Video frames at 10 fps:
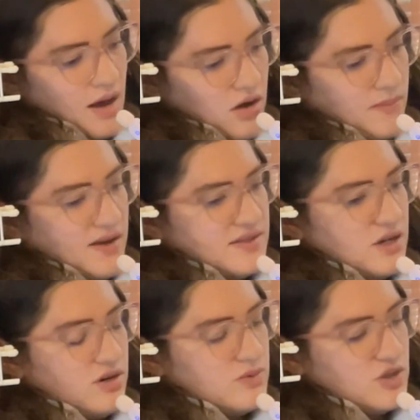Alchemy of
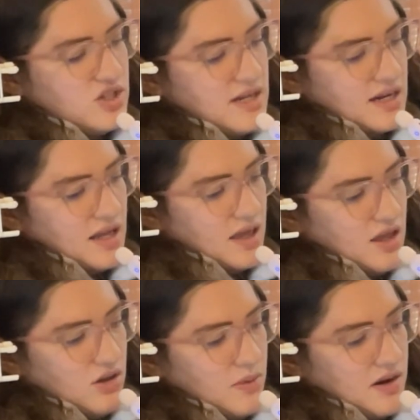Secrets, which is technically
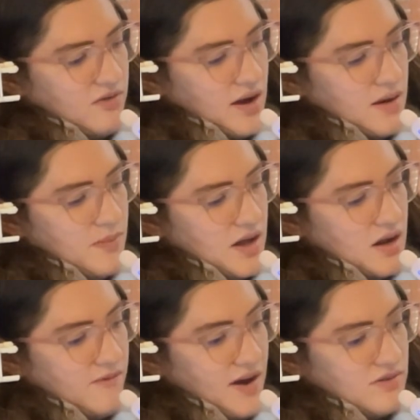the only one I read,
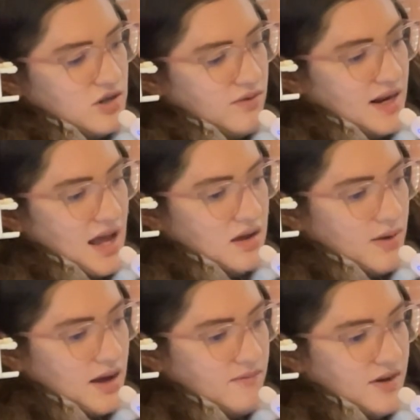but 5-star read
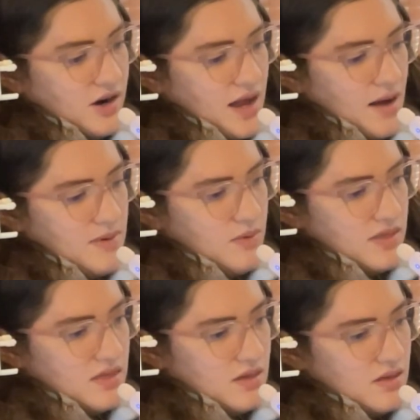anyway. I'm very happy
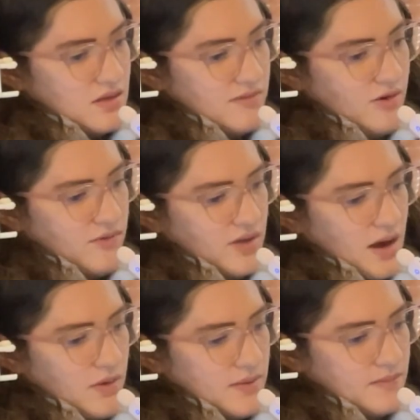to vote for
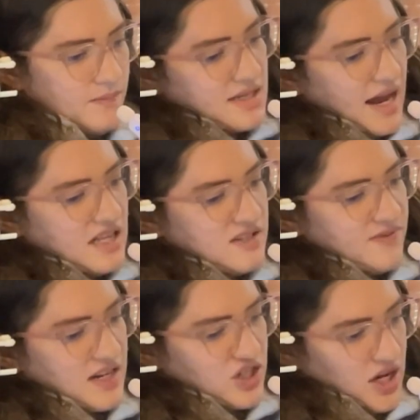that one. Science
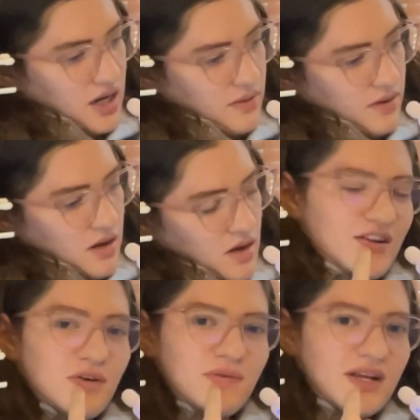fiction. I
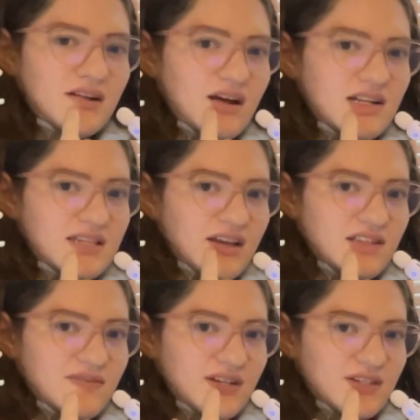don't read a lot of
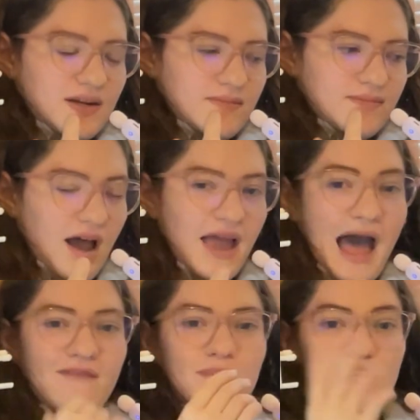science fiction. I
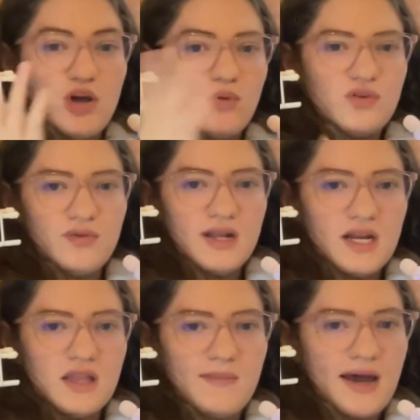have been known to read
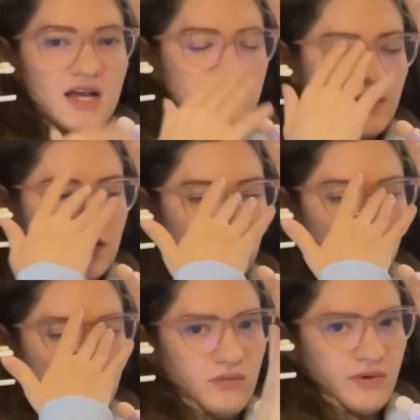it in the past, but I
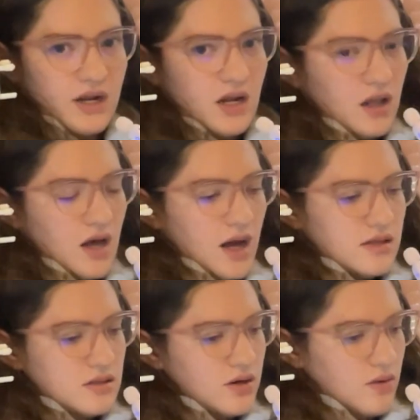don't read it a lot.
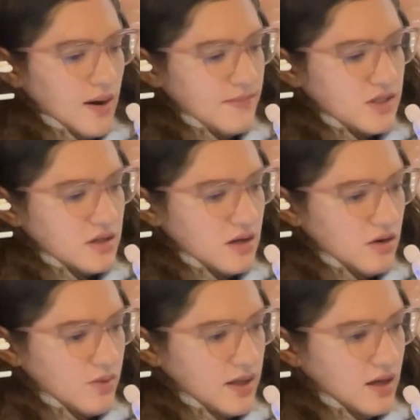So I'm just
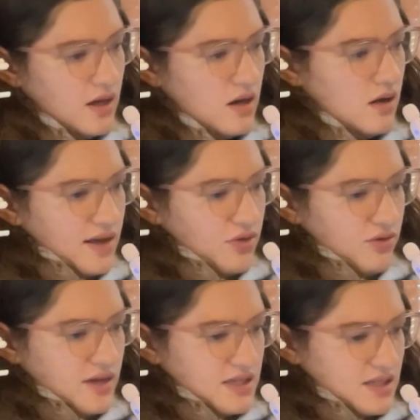gonna quickly fly
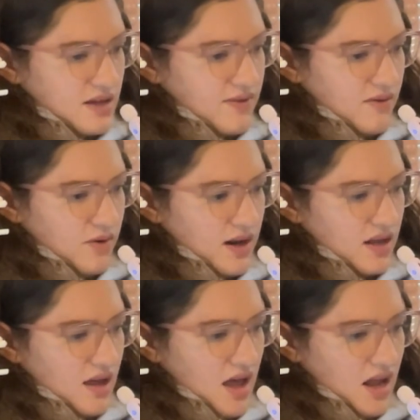through these and see if I've read
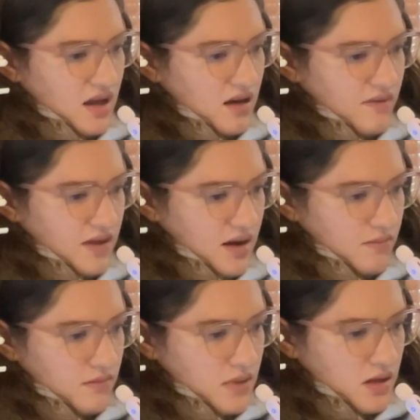any of
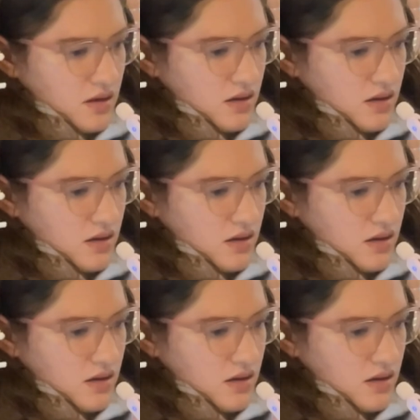them.